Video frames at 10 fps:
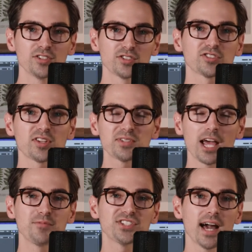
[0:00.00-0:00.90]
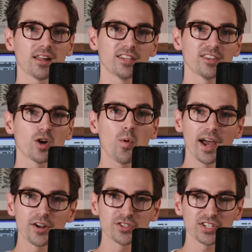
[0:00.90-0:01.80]
So sometimes tackling the
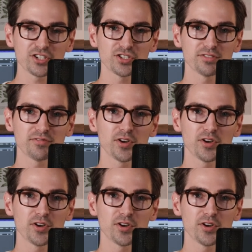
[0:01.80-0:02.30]
quieter sections